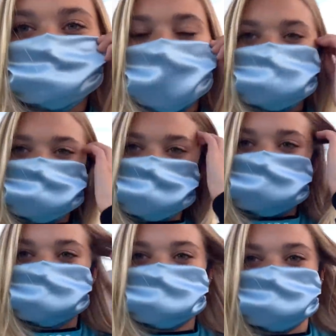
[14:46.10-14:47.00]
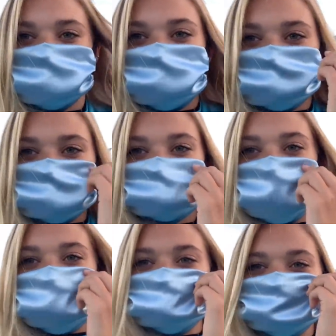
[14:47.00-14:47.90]
I wish you guys could see like me
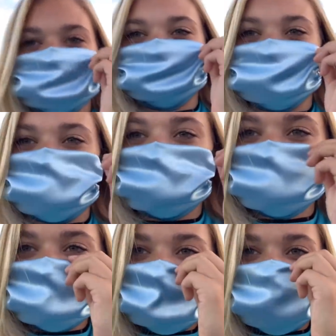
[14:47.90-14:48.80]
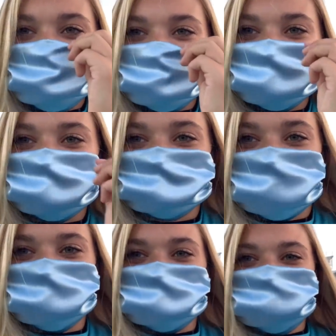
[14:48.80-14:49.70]
smiling and stuff. I'm really
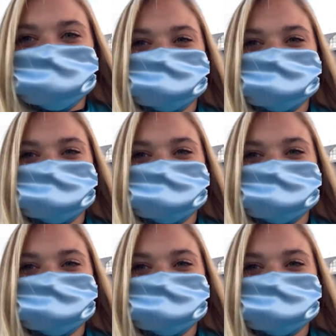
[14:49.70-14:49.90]
excited.